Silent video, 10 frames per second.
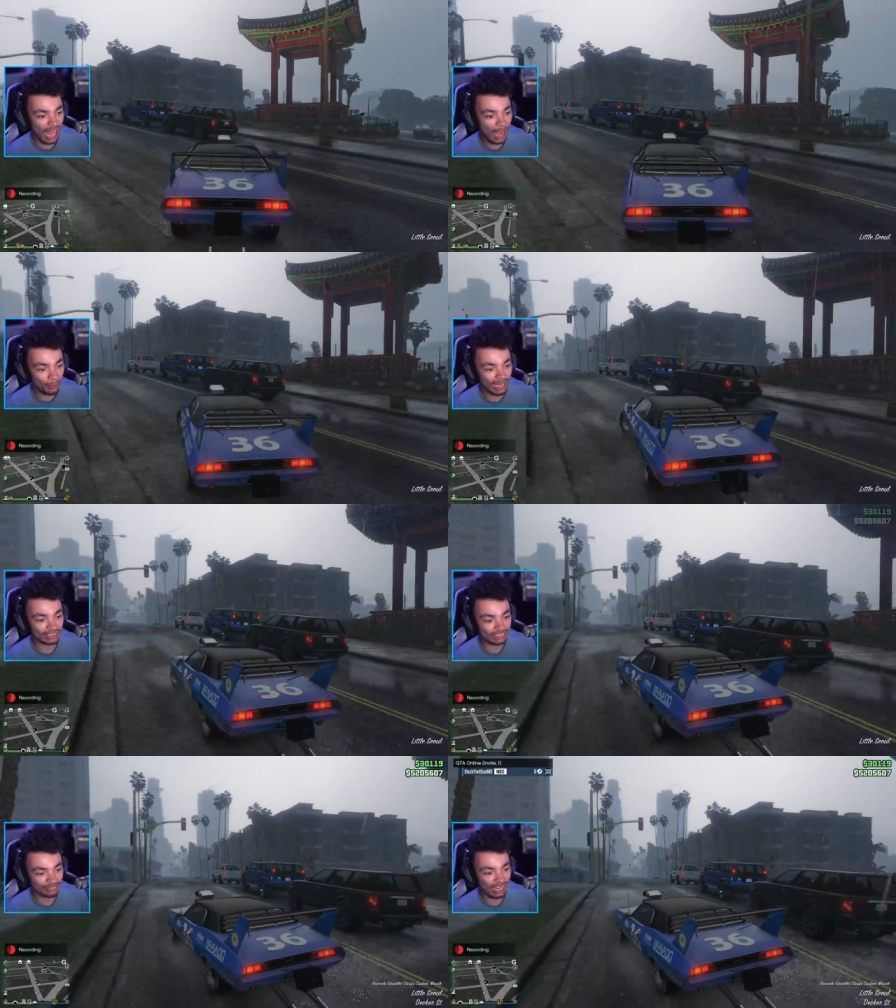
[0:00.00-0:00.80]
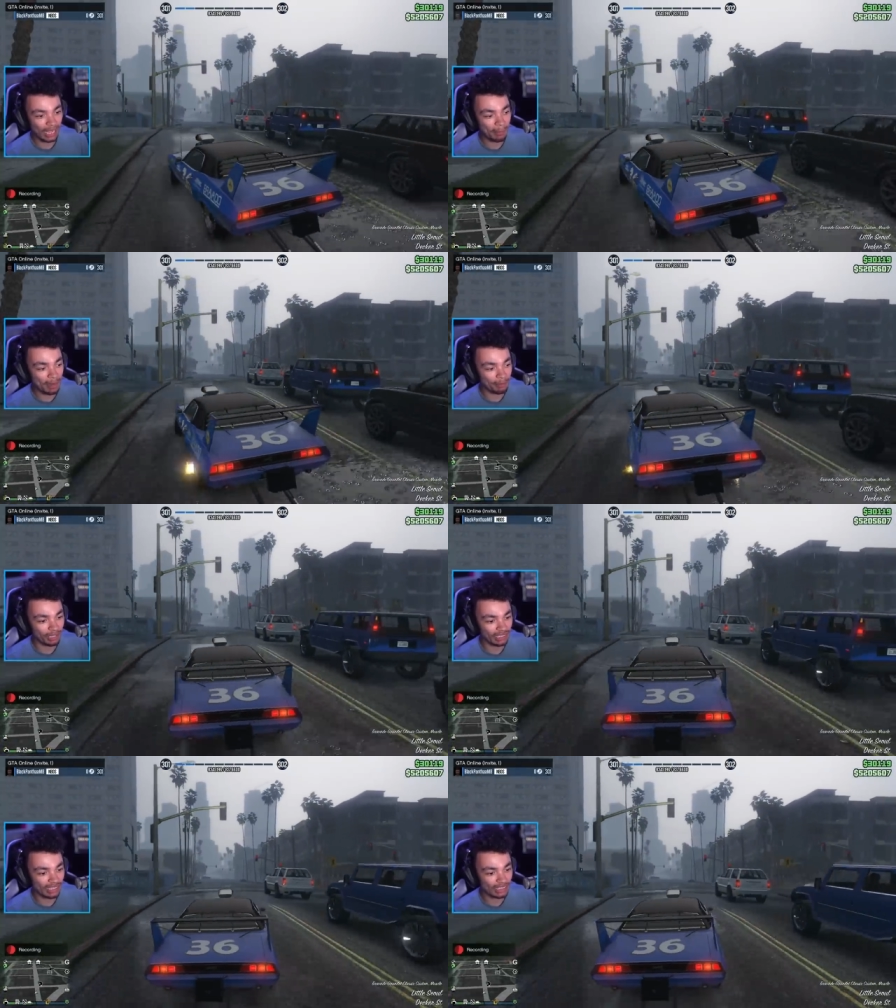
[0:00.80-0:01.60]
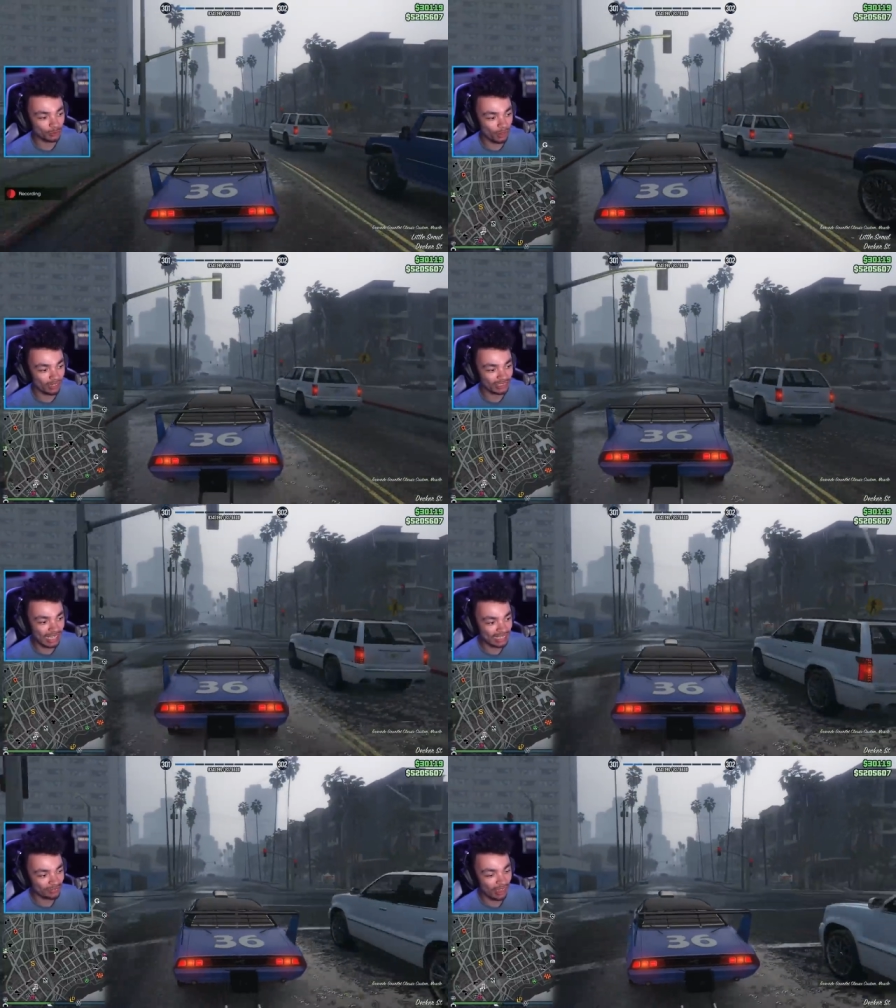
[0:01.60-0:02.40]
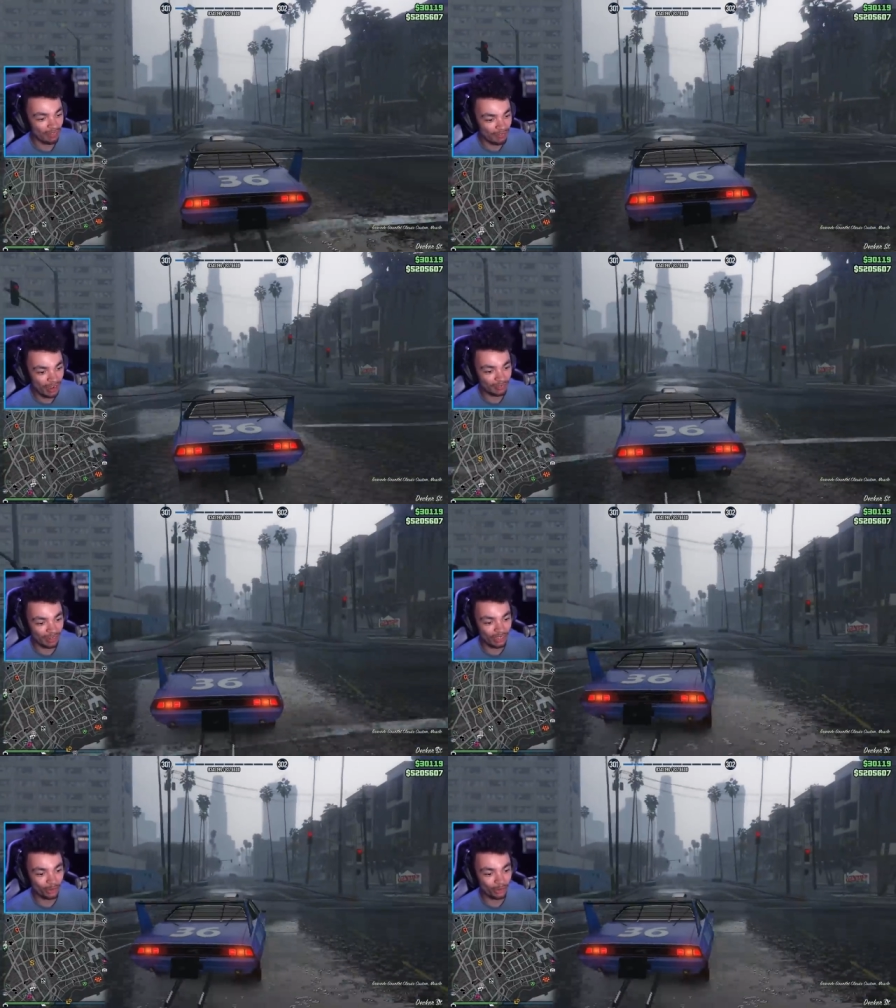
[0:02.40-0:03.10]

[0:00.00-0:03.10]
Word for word: I would actually recommend building this one because it is a very, very